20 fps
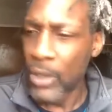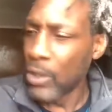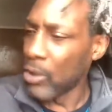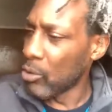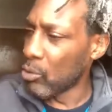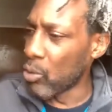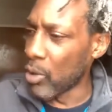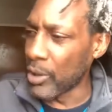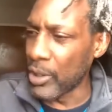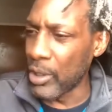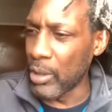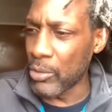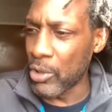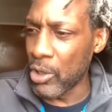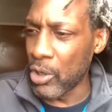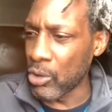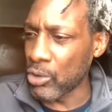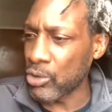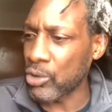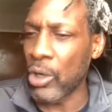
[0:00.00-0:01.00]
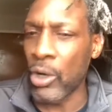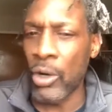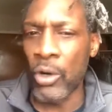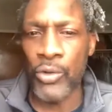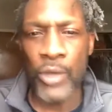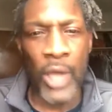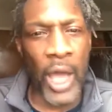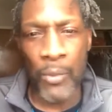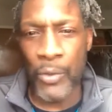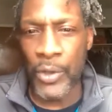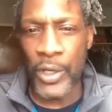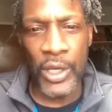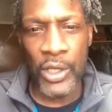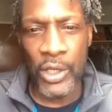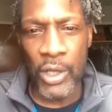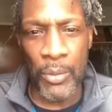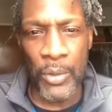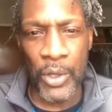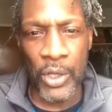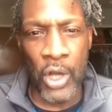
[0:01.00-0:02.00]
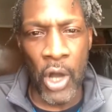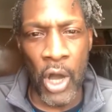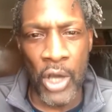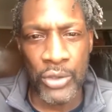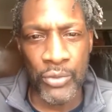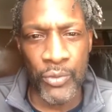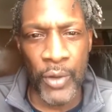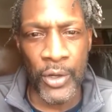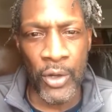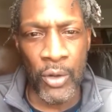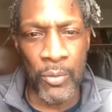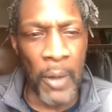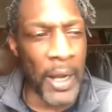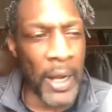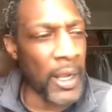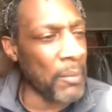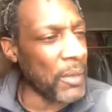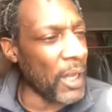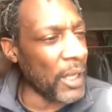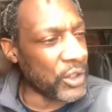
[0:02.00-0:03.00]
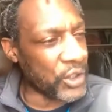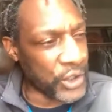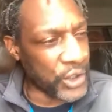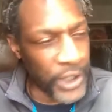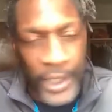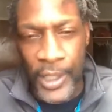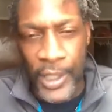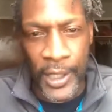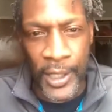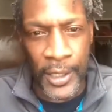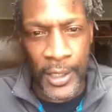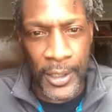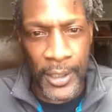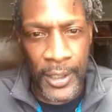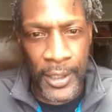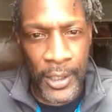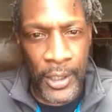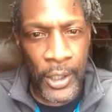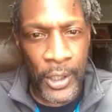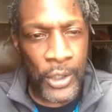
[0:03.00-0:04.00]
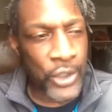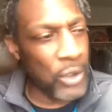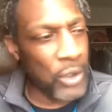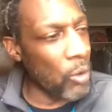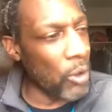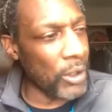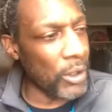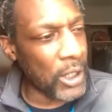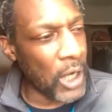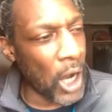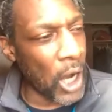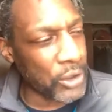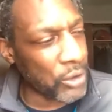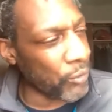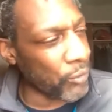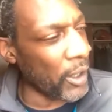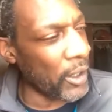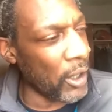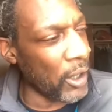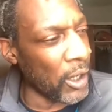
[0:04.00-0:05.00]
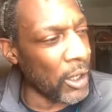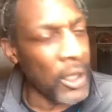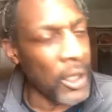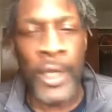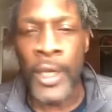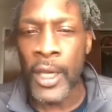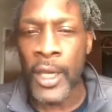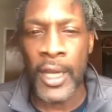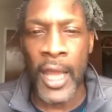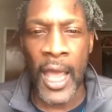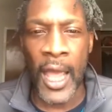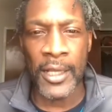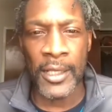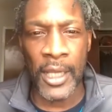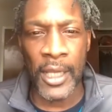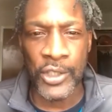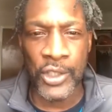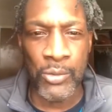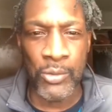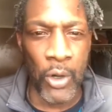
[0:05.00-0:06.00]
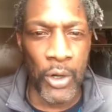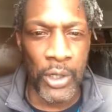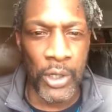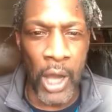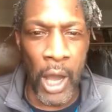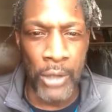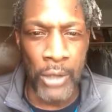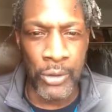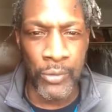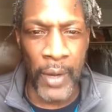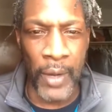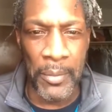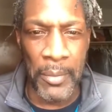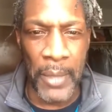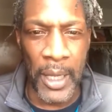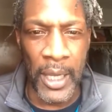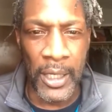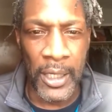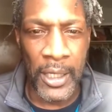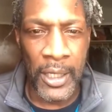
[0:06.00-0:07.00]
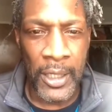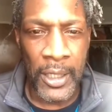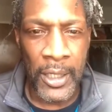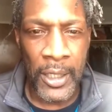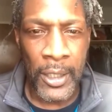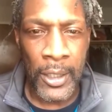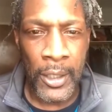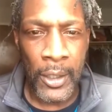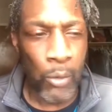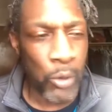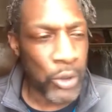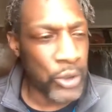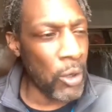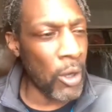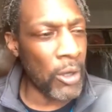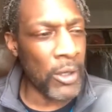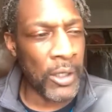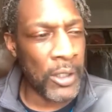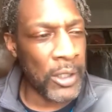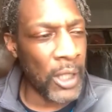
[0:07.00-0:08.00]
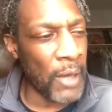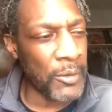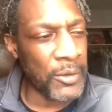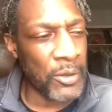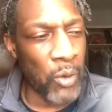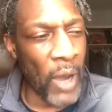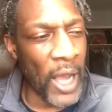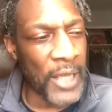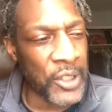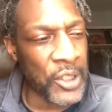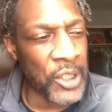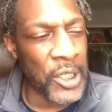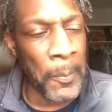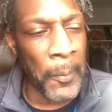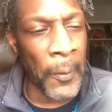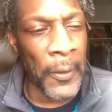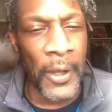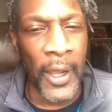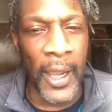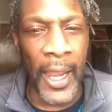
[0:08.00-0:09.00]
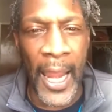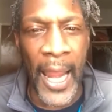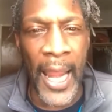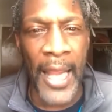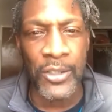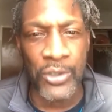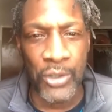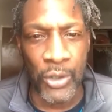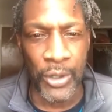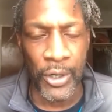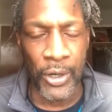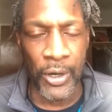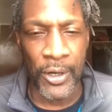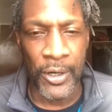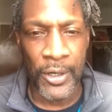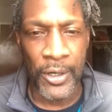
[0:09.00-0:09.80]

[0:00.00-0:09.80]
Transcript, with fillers: One of them goes, oh, nah, we didn't come to incarcerate nobody. I'm like, she did. She want to incarcerate her and act like she want to incarcerate me. What's all the gloves and why she keep putting her hands on her?